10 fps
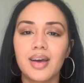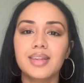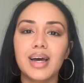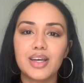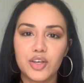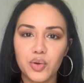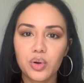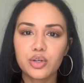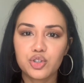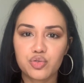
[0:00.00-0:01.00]
that
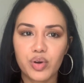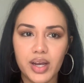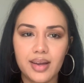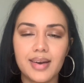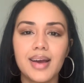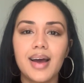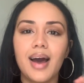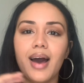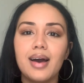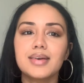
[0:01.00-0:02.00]
your drain
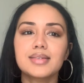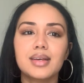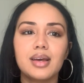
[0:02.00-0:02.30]
has